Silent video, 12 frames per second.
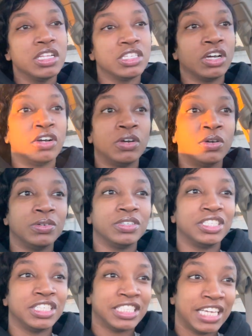So
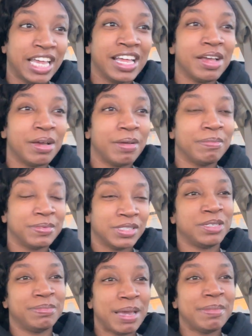to be
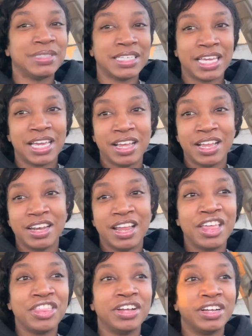able to get
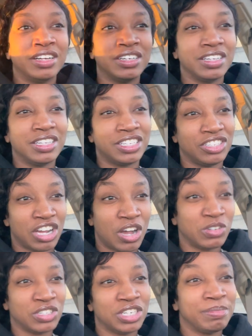another
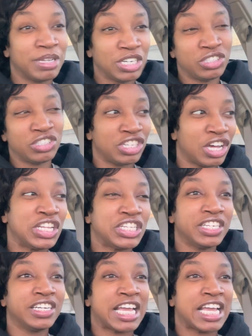Schnauzer, miniature Schnauzer,